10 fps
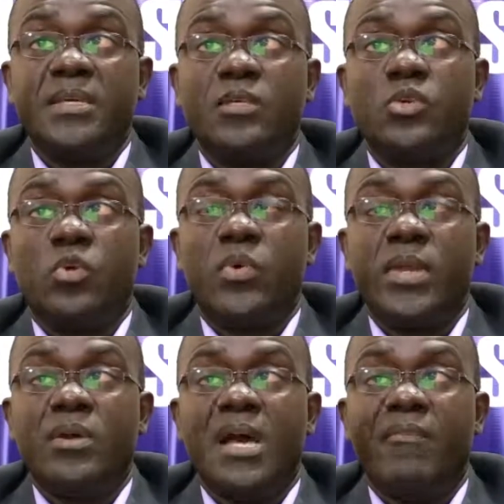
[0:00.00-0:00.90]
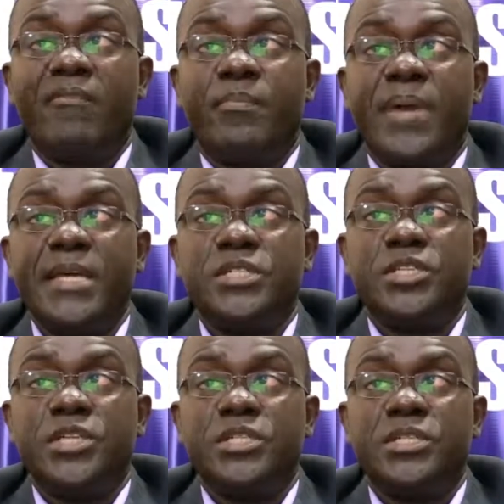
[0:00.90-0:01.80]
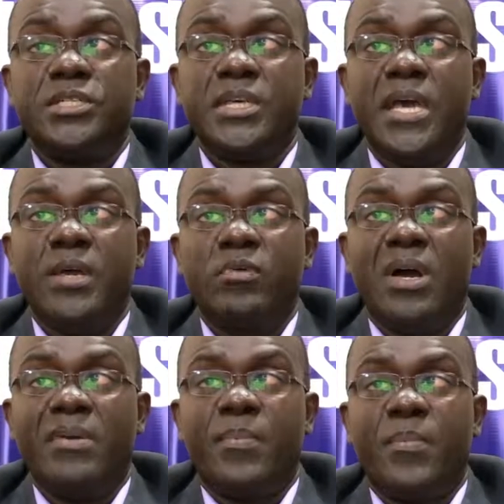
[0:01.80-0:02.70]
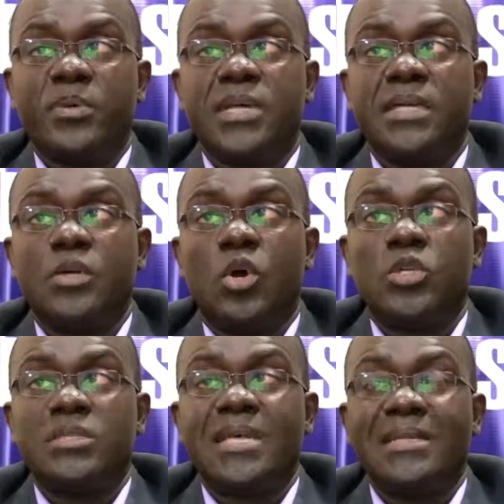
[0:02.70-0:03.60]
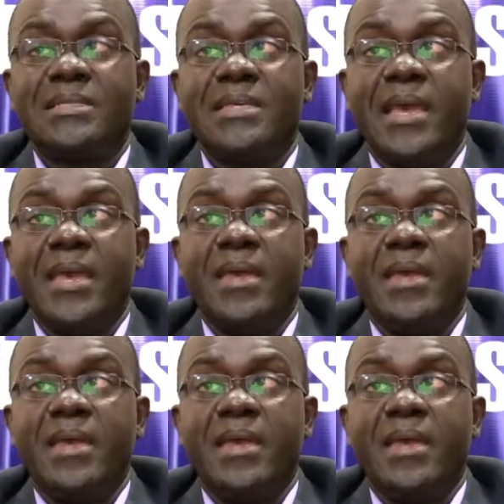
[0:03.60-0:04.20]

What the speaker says: So when you have price changes here, you have a proportionality constant here,